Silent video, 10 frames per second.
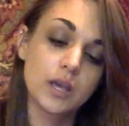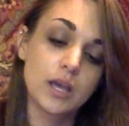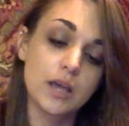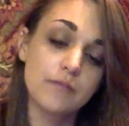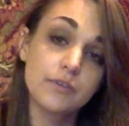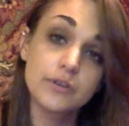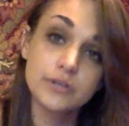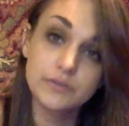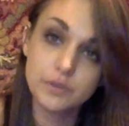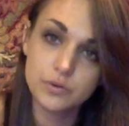And for those
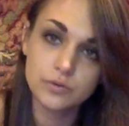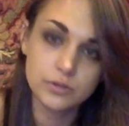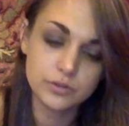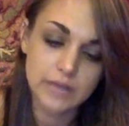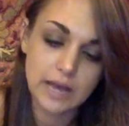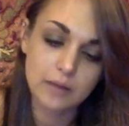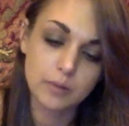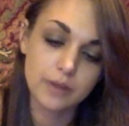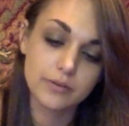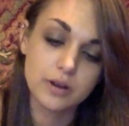of you who do dab
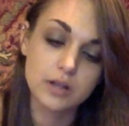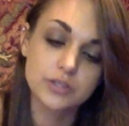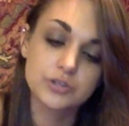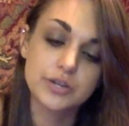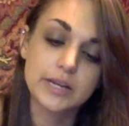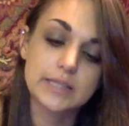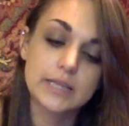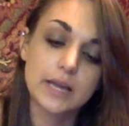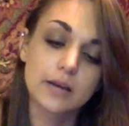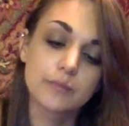other concentrates,
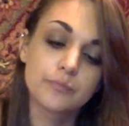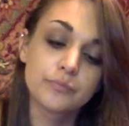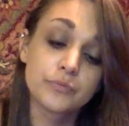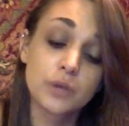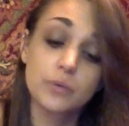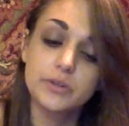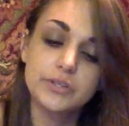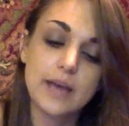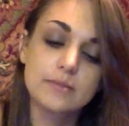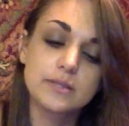when you
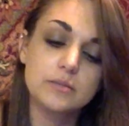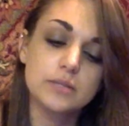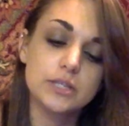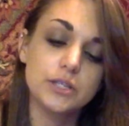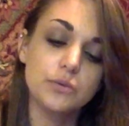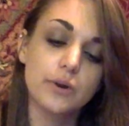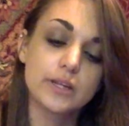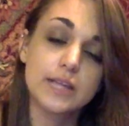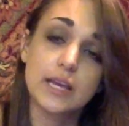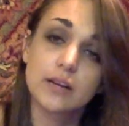dab CBD, you want to
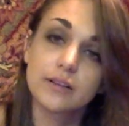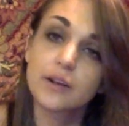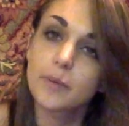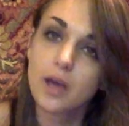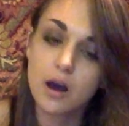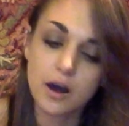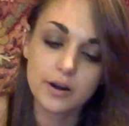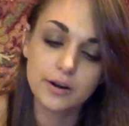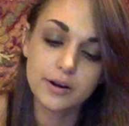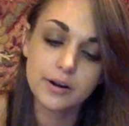take it a little bit
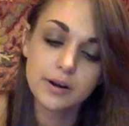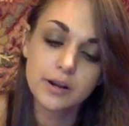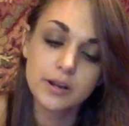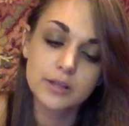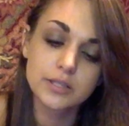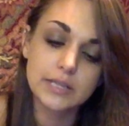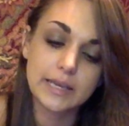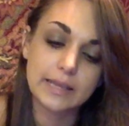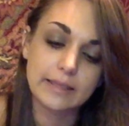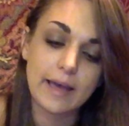hotter to
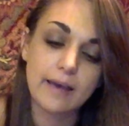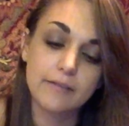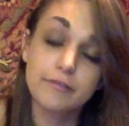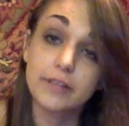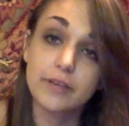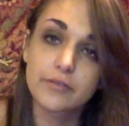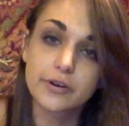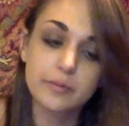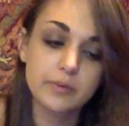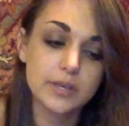get that flavor,
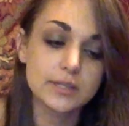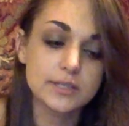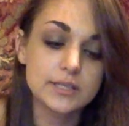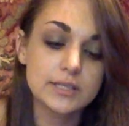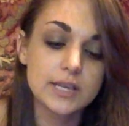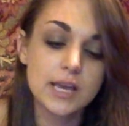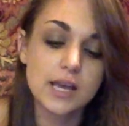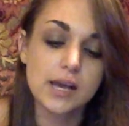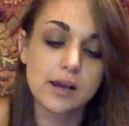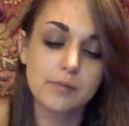because
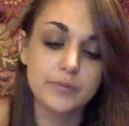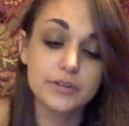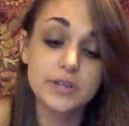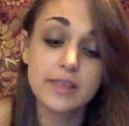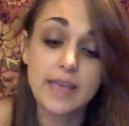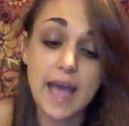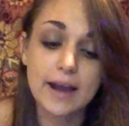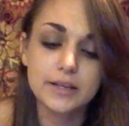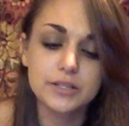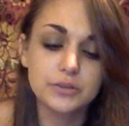there's nothing
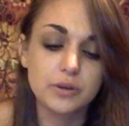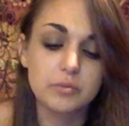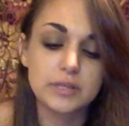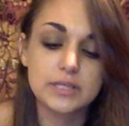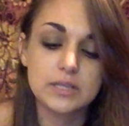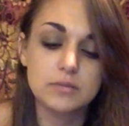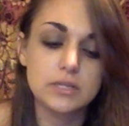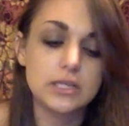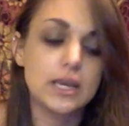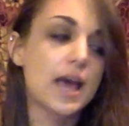added to it, but
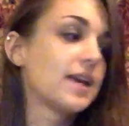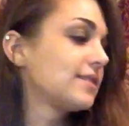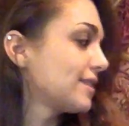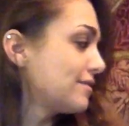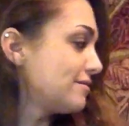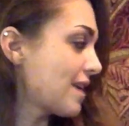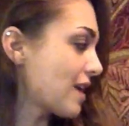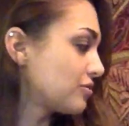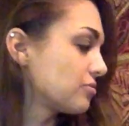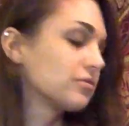CBD has a
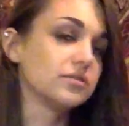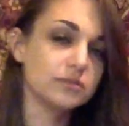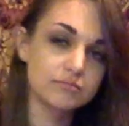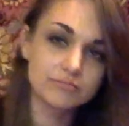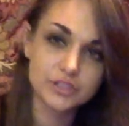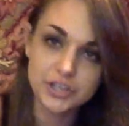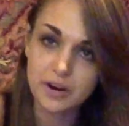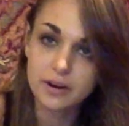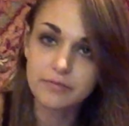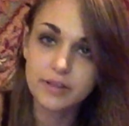natural
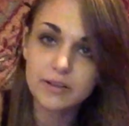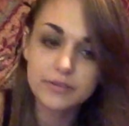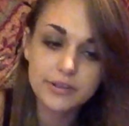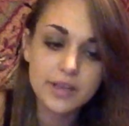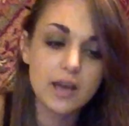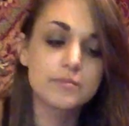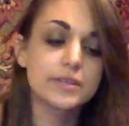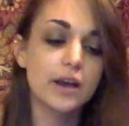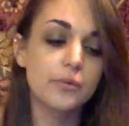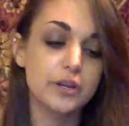cherry flavor that comes
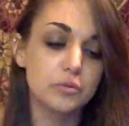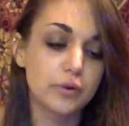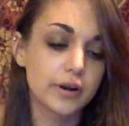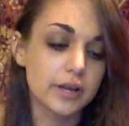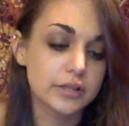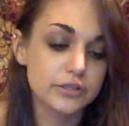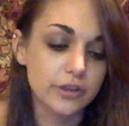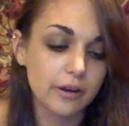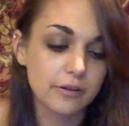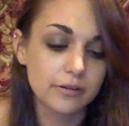out when you burn it, so